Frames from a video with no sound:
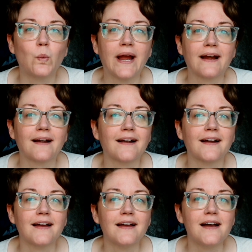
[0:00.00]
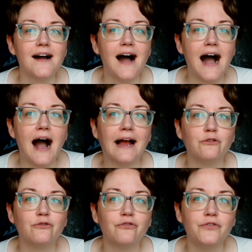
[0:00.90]
where I
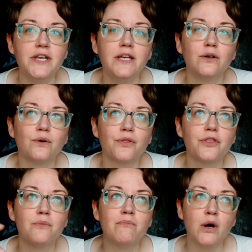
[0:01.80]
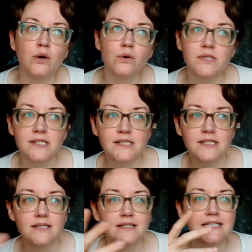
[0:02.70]
feel the
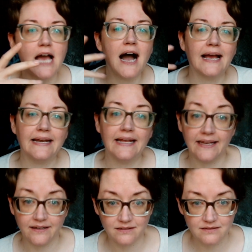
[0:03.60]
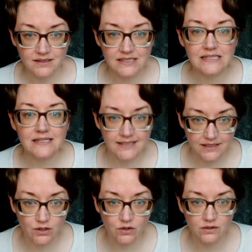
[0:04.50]
most tied in
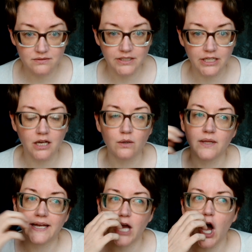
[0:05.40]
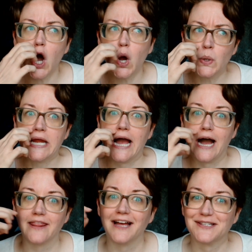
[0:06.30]
still, you know, like, oh
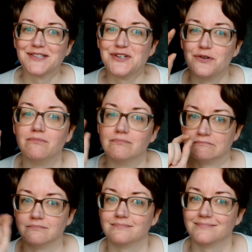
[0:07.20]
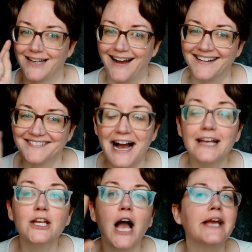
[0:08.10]
yeah, that's, mm, yeah,
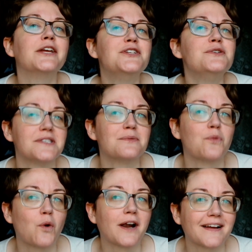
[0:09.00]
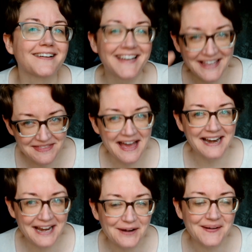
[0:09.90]
I, I could use some work in
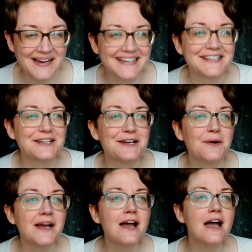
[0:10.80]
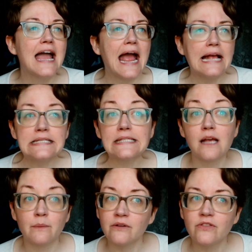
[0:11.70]
that area, you know. And
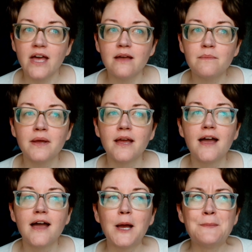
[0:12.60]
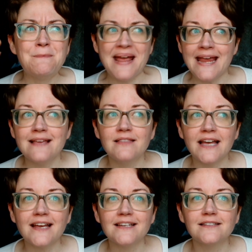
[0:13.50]
some of them may
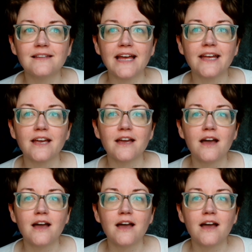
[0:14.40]
land like,